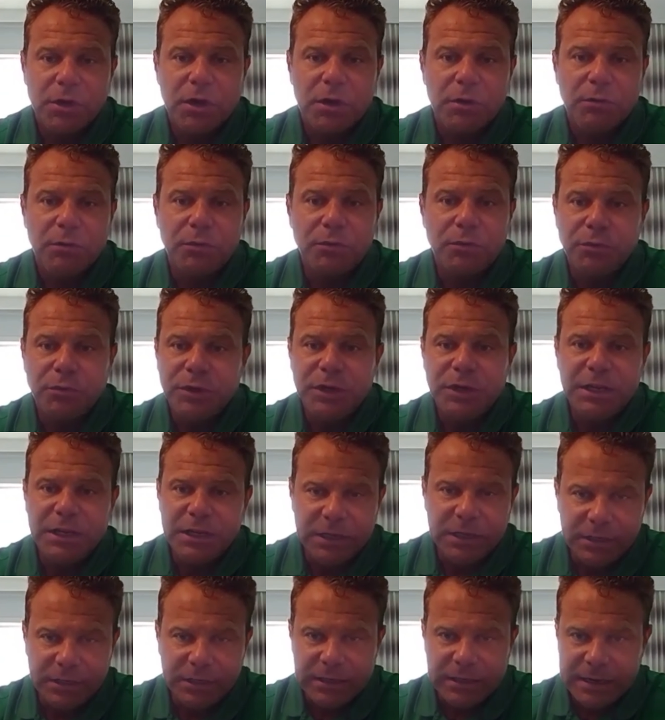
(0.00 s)

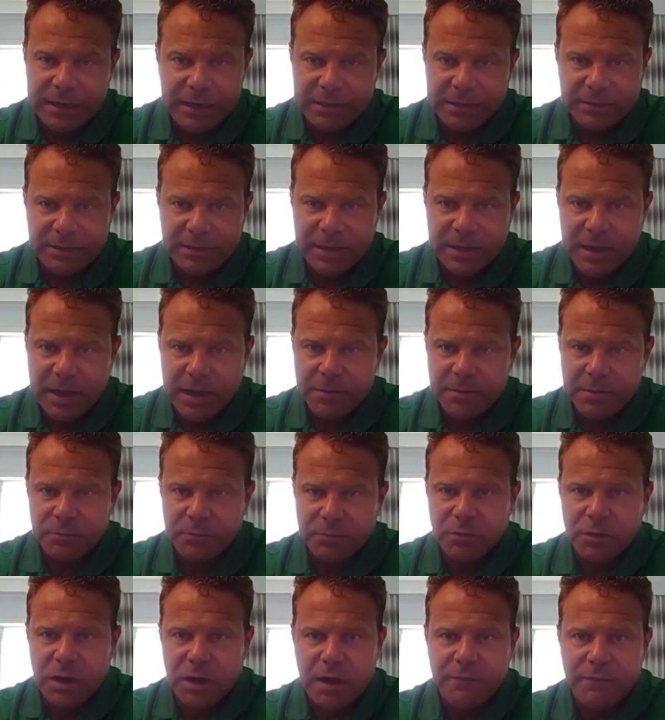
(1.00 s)
we at
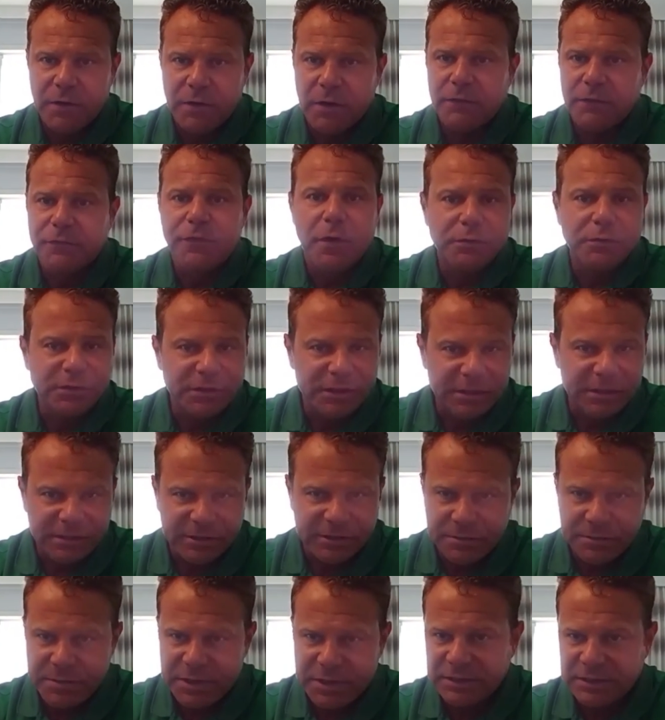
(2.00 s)
NTM have our phone
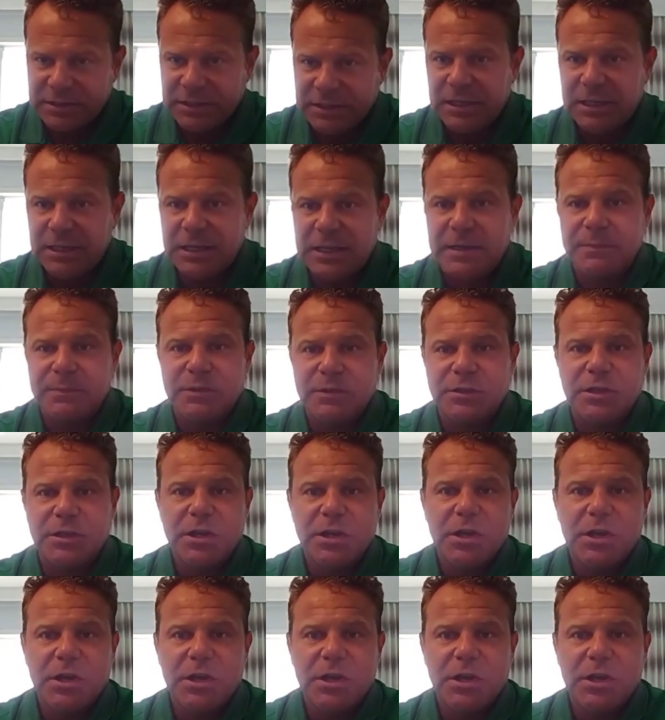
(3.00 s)
system in Teams.